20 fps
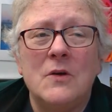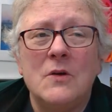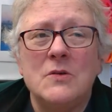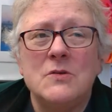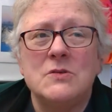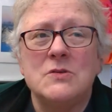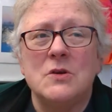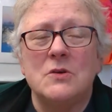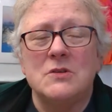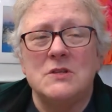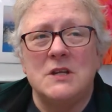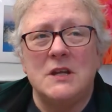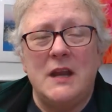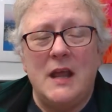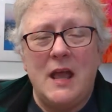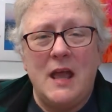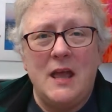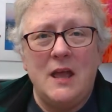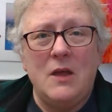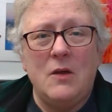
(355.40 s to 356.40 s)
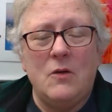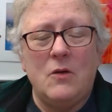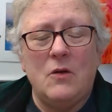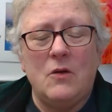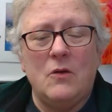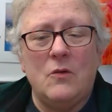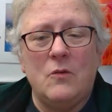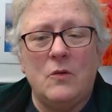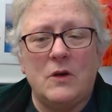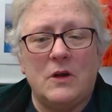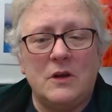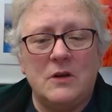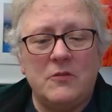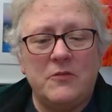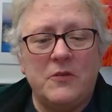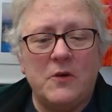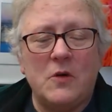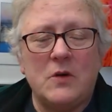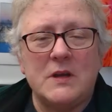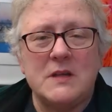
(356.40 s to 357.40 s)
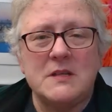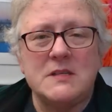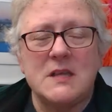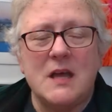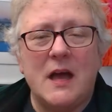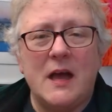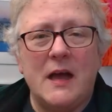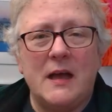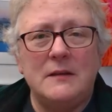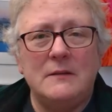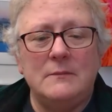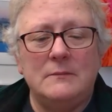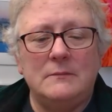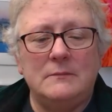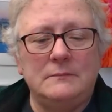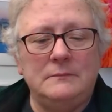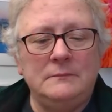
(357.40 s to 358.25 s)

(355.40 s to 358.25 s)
So today we're going to focus on,